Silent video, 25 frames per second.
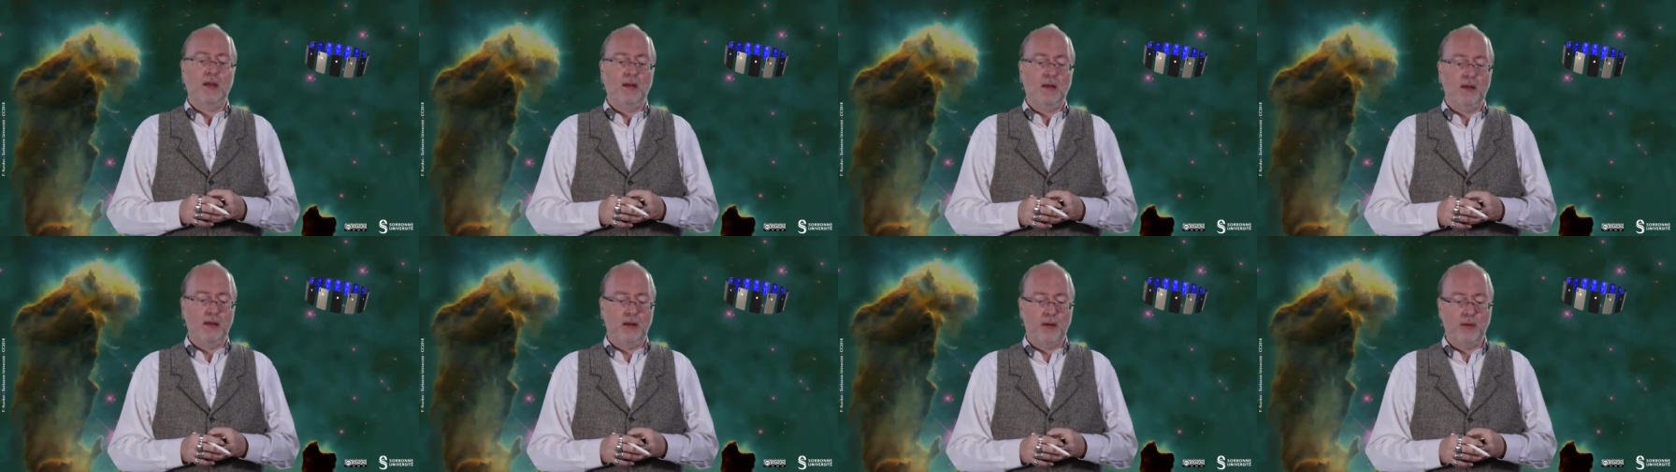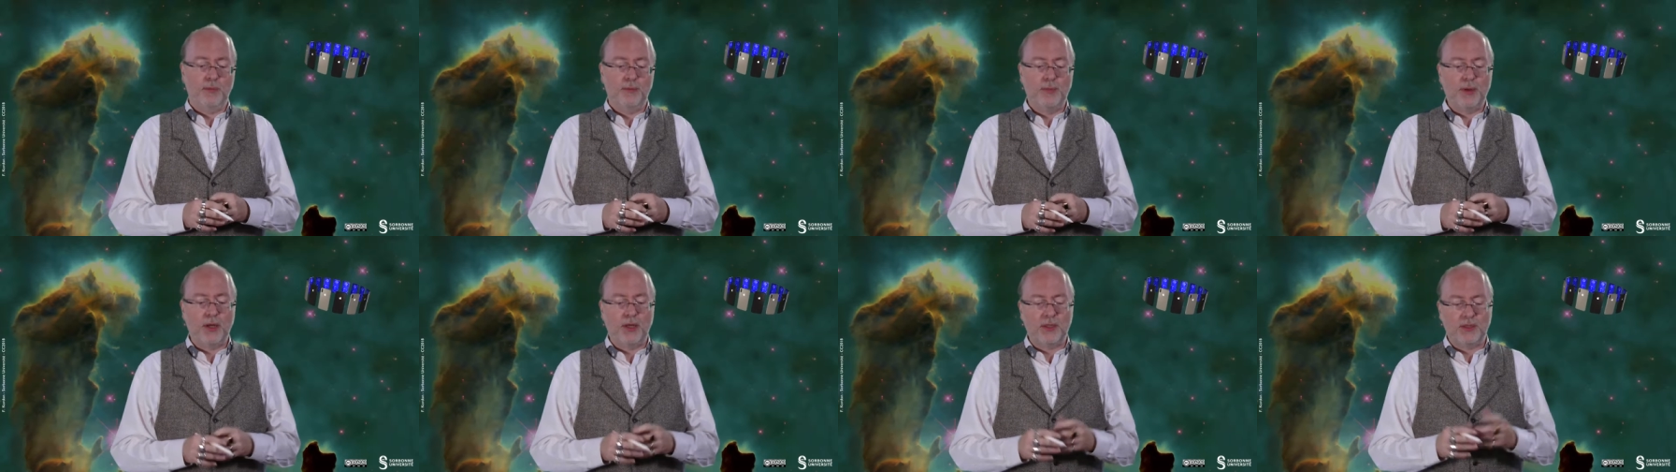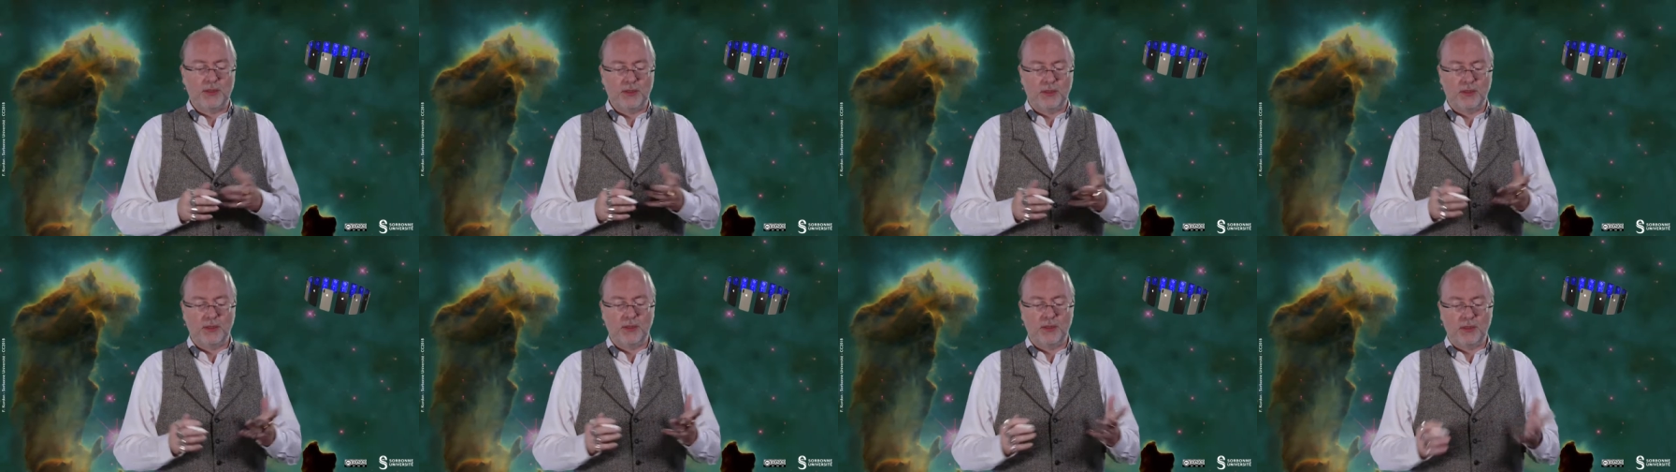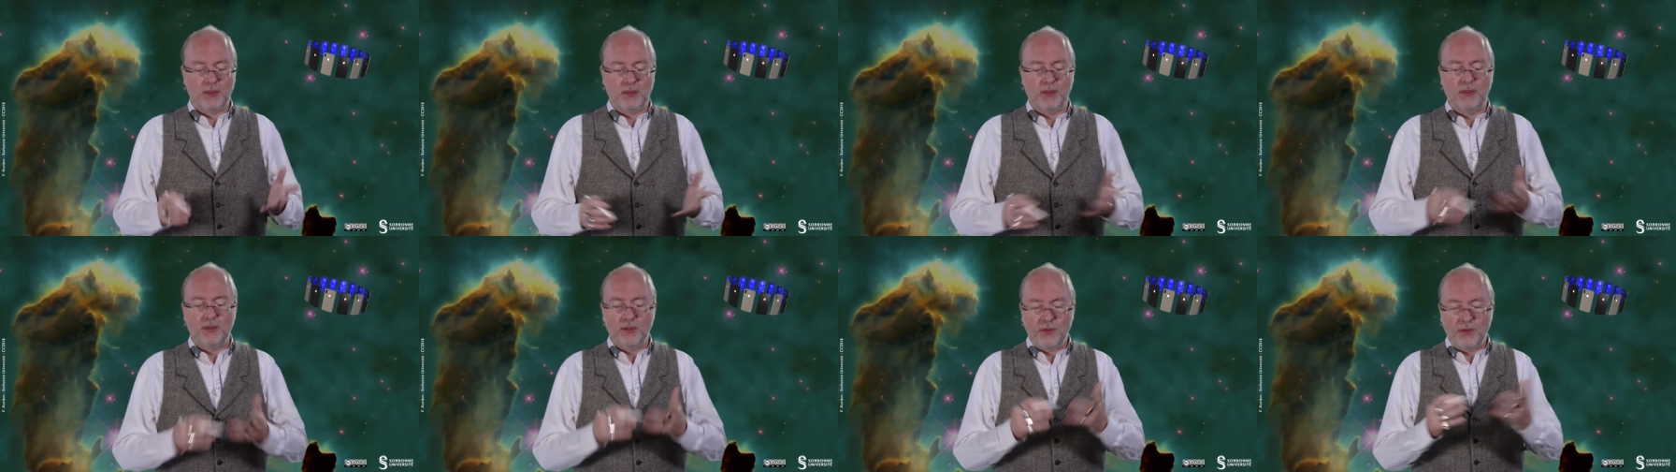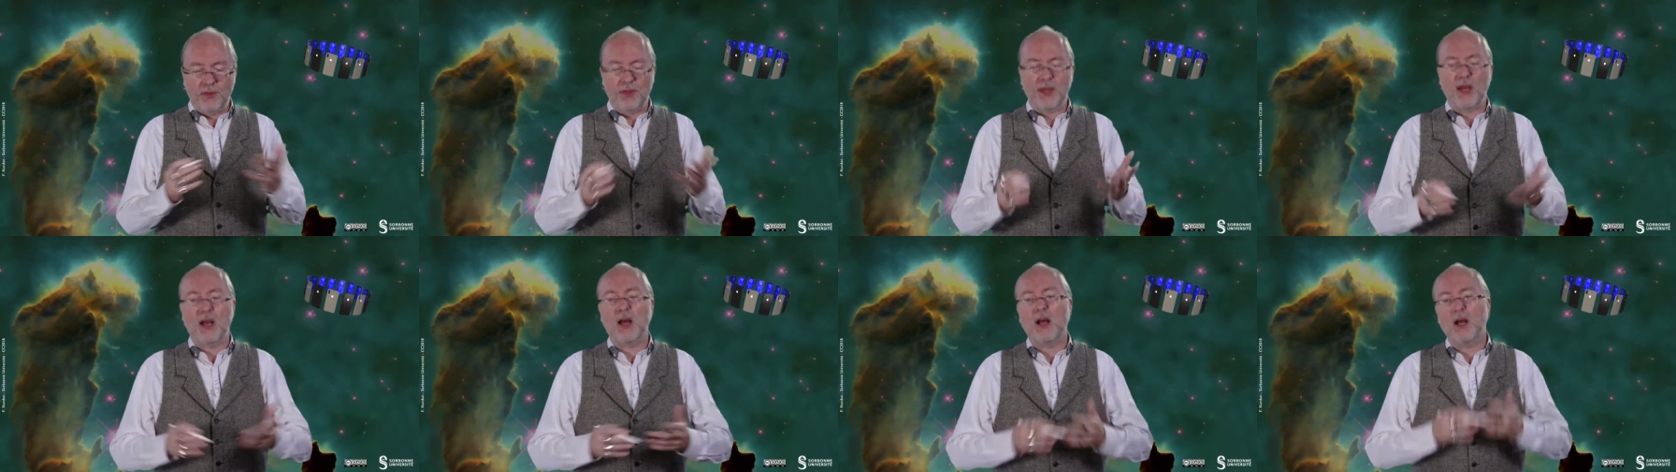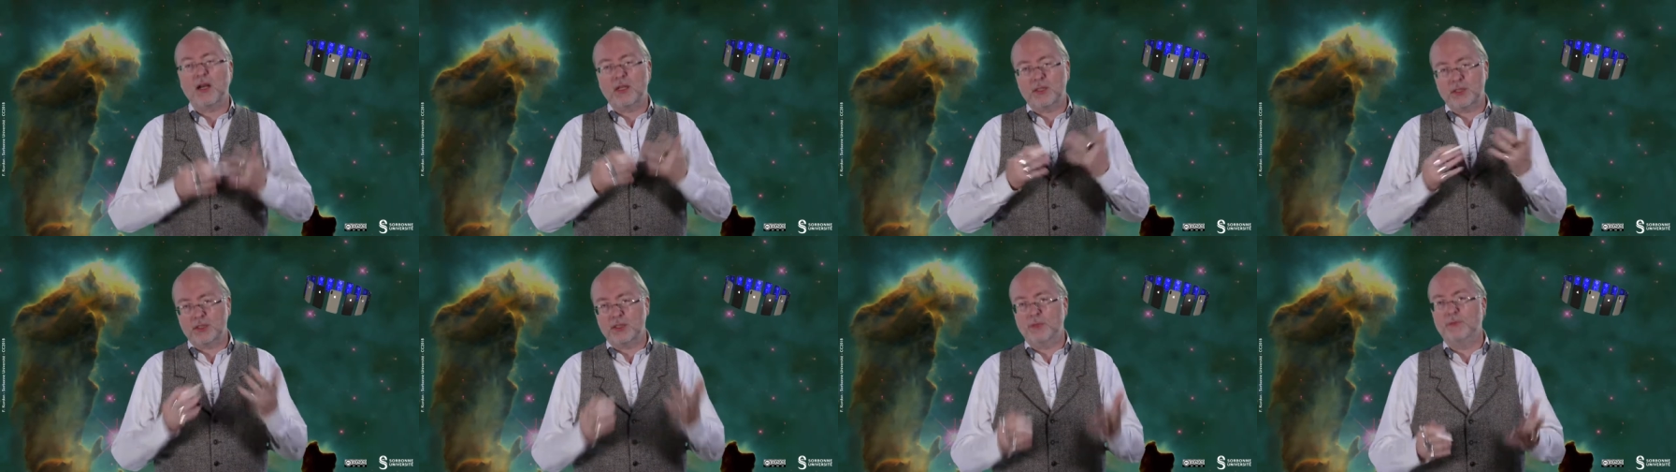uh, but uh, there
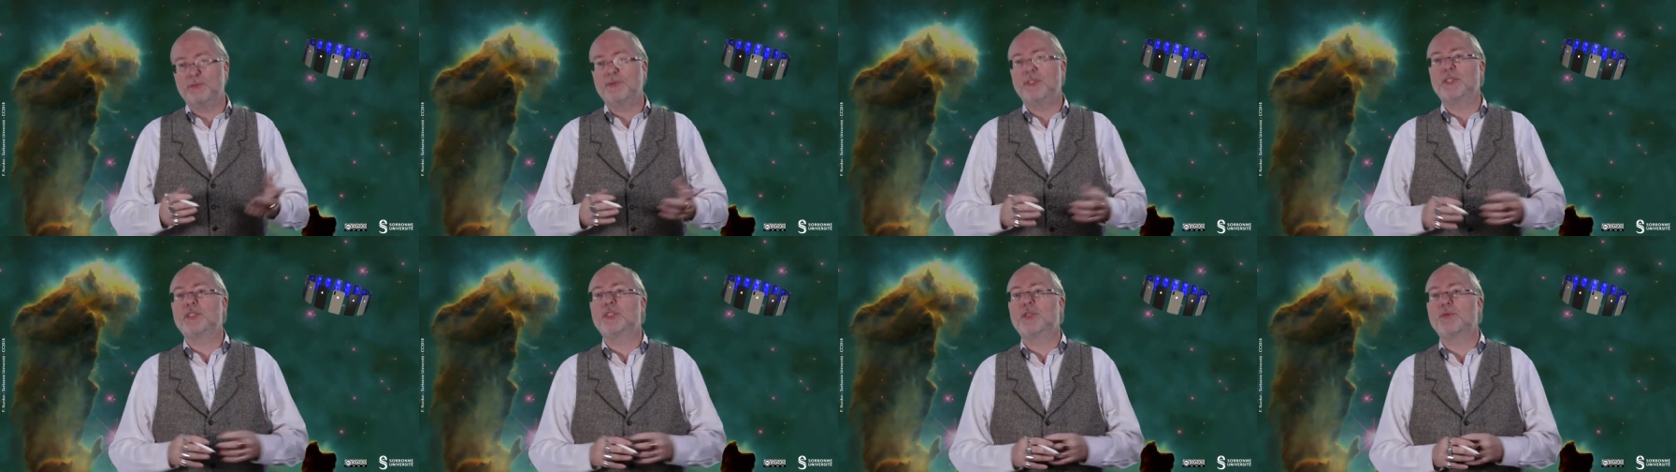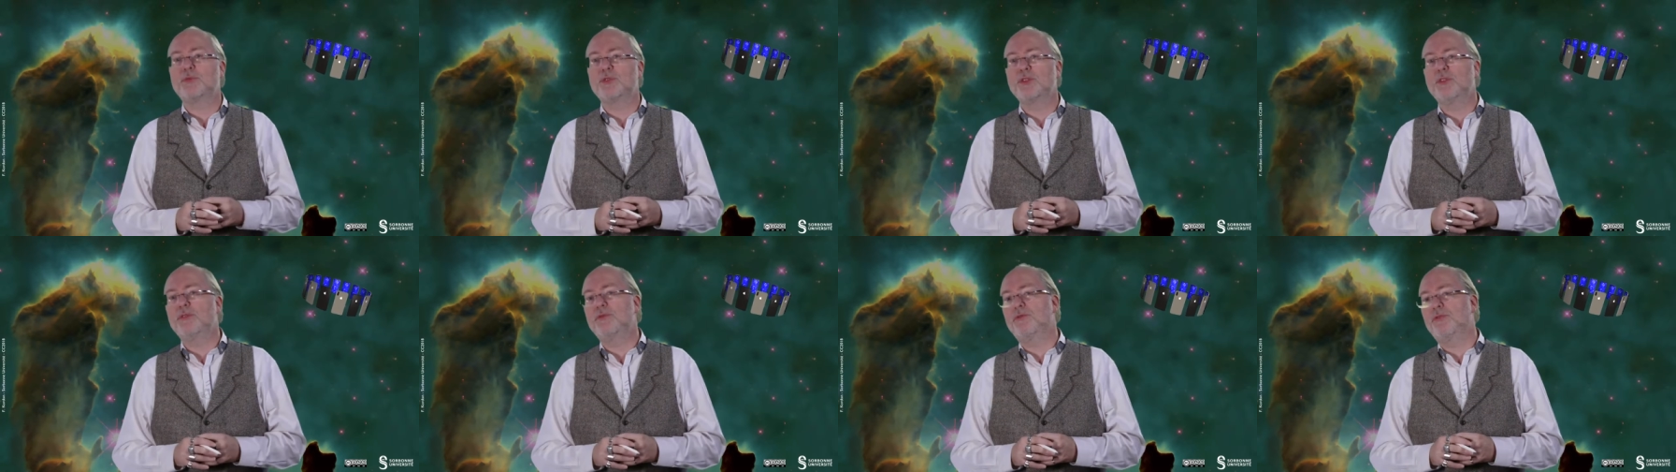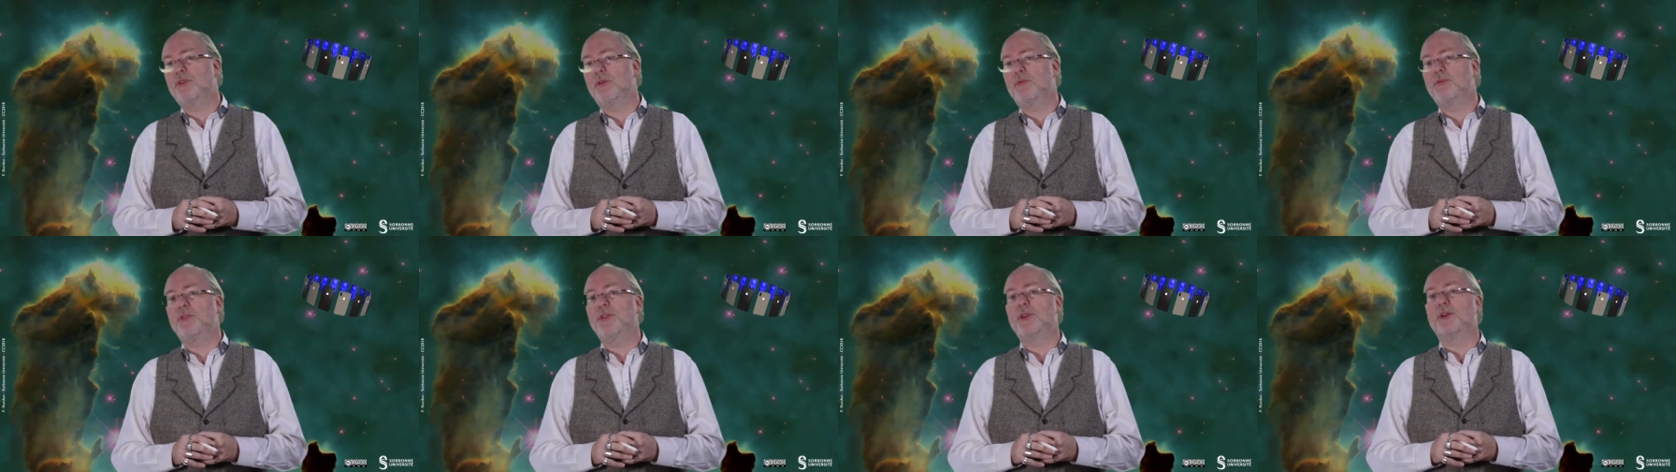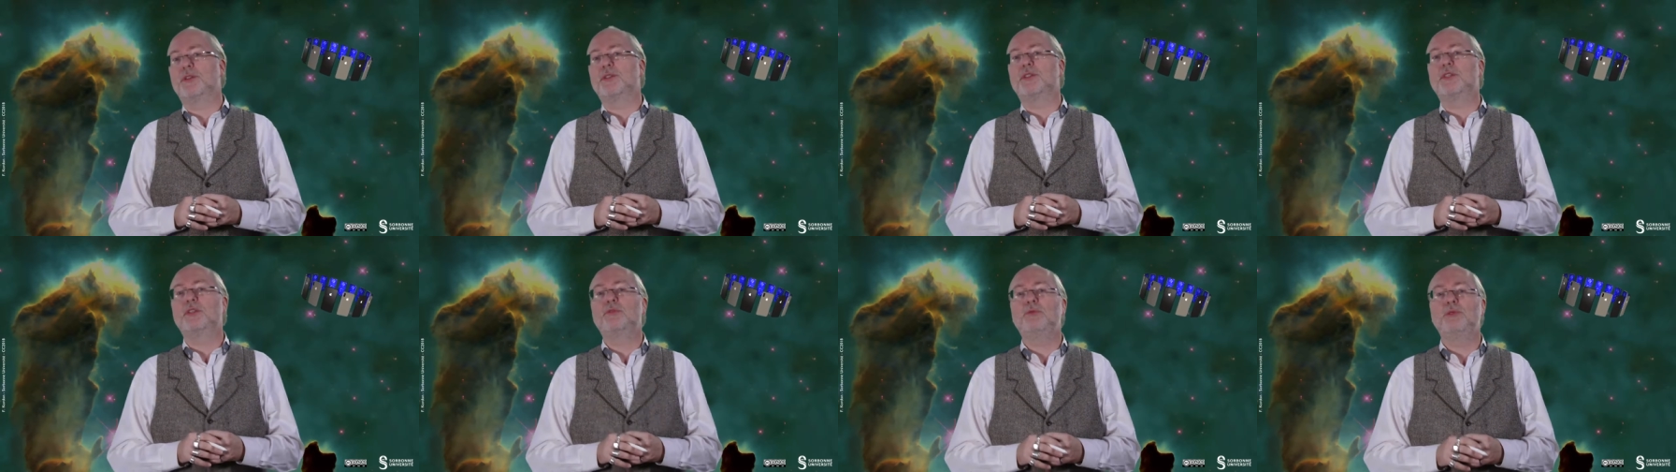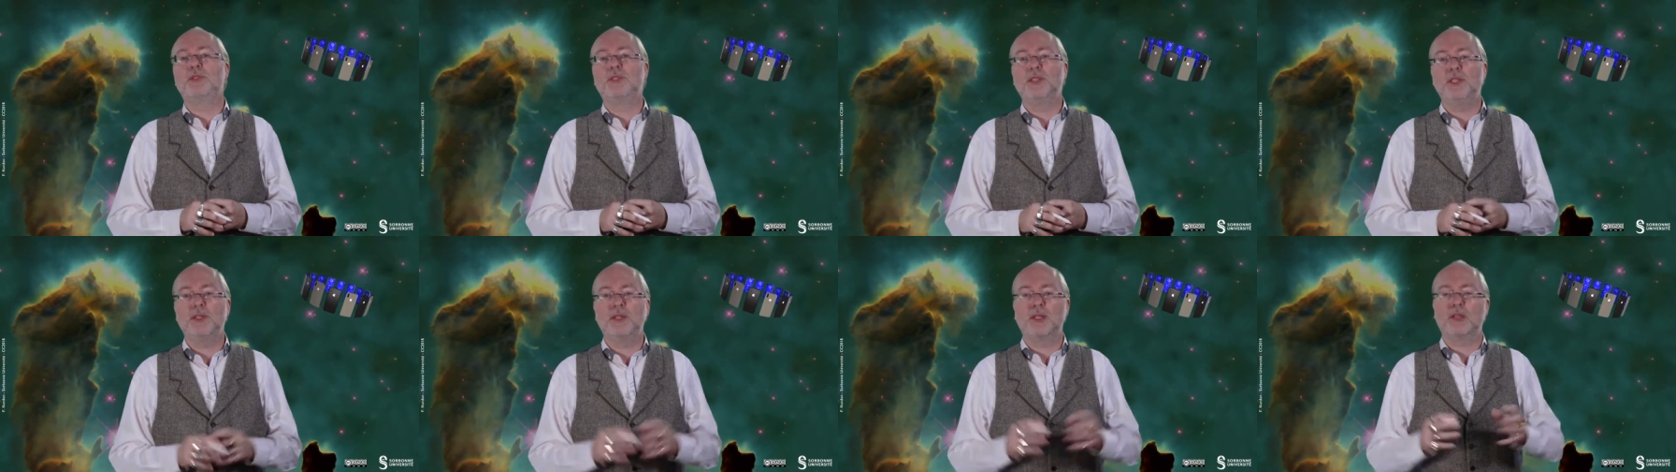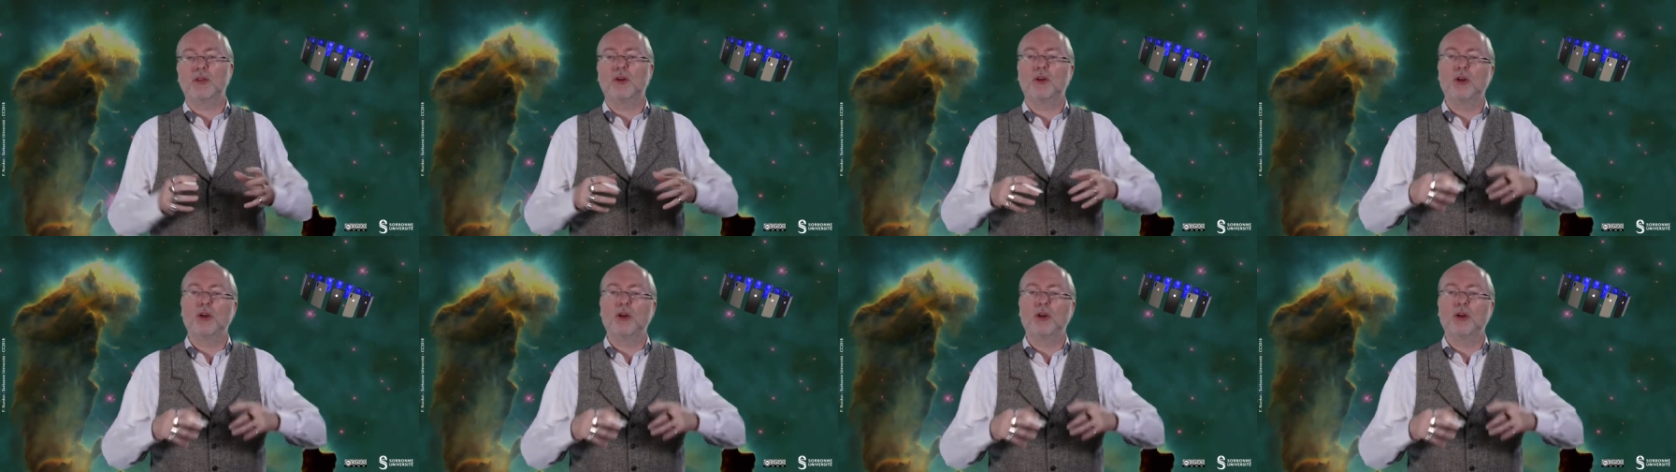are some descriptions from the antiquity that